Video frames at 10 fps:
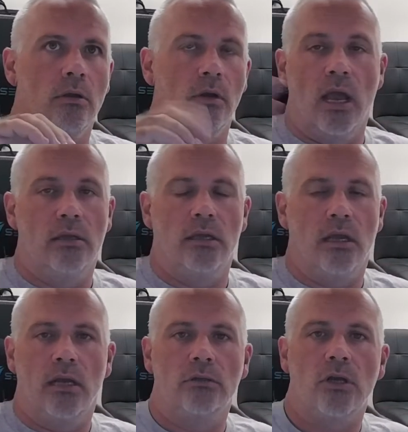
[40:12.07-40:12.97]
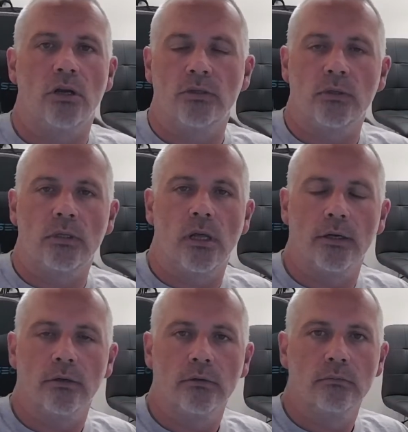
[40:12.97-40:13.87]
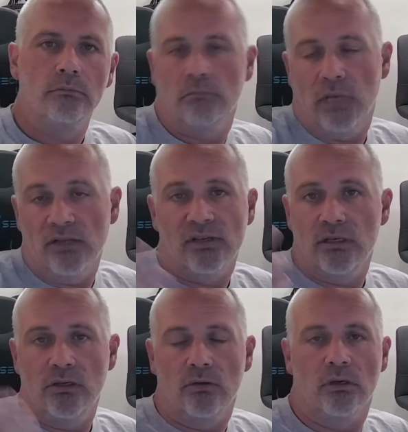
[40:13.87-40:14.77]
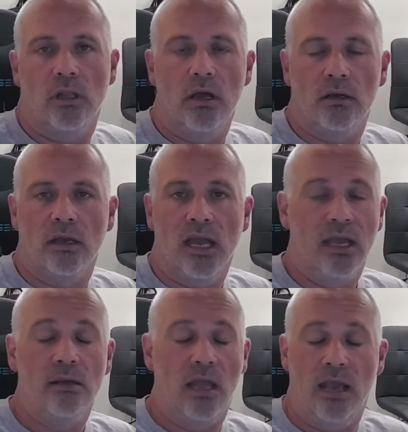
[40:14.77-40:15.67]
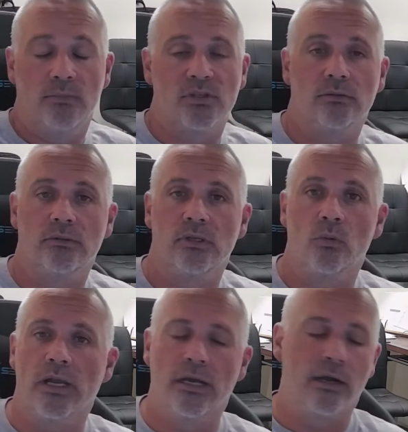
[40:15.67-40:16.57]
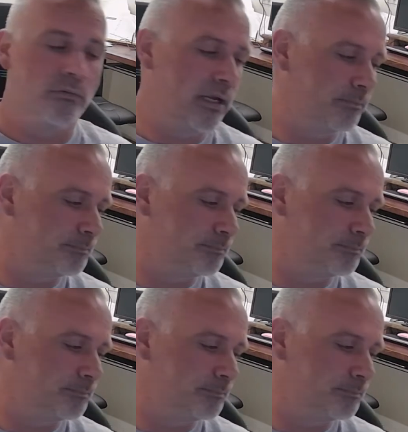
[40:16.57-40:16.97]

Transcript: I, I'll call you a clogger. I'll say you can clog. Uh, absolutely, why not, right?